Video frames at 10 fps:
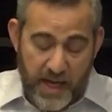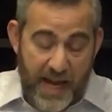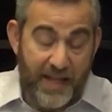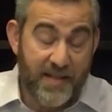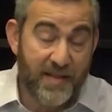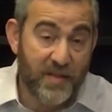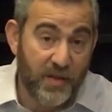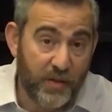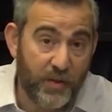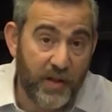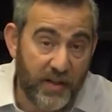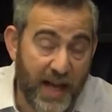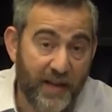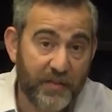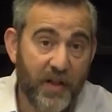and this is included in the
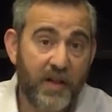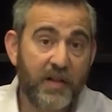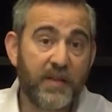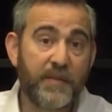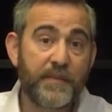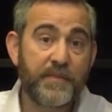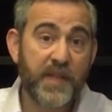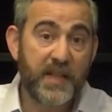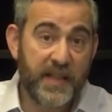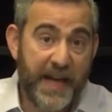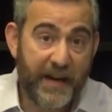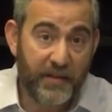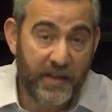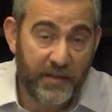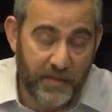Haftacha, in the
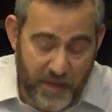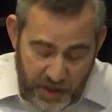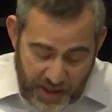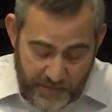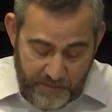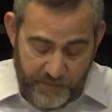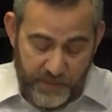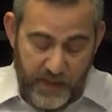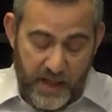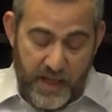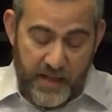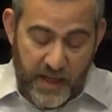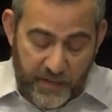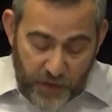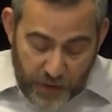guarantee from Hashem,
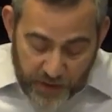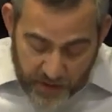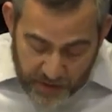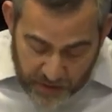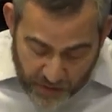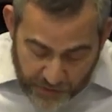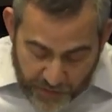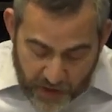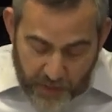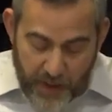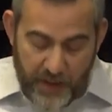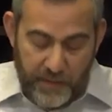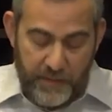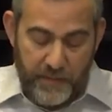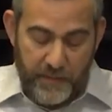that even though you're going to be so far away,
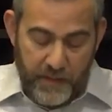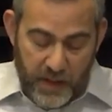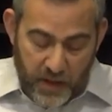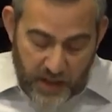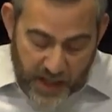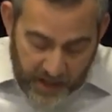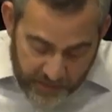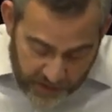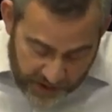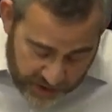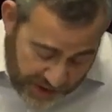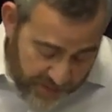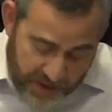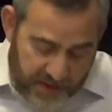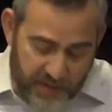even
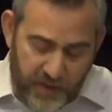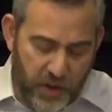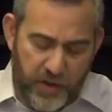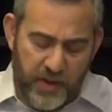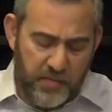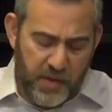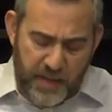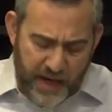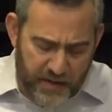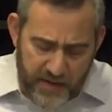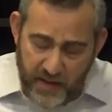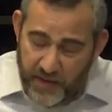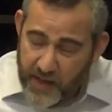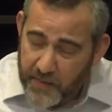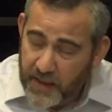Hashem says, even though you're going to be Be'eretz
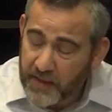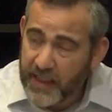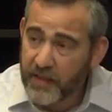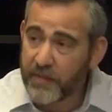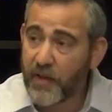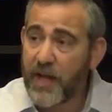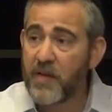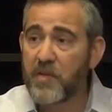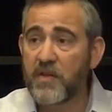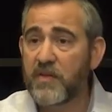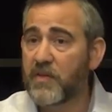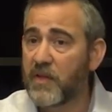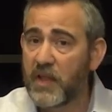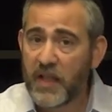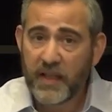Evim, in the land of your enemies,
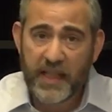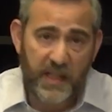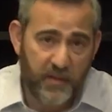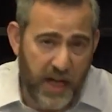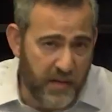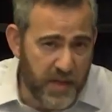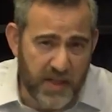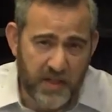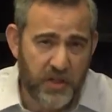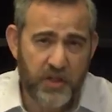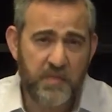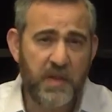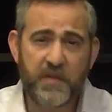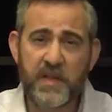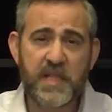land of our enemies doesn't just
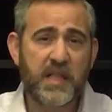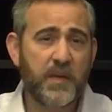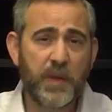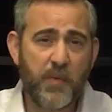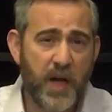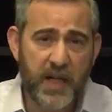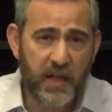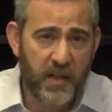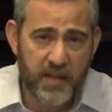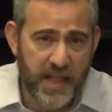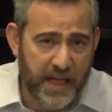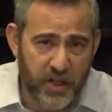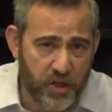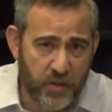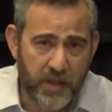mean physically when they want to kill us, like
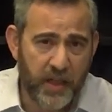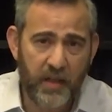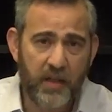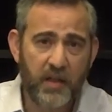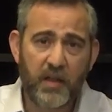in Germany,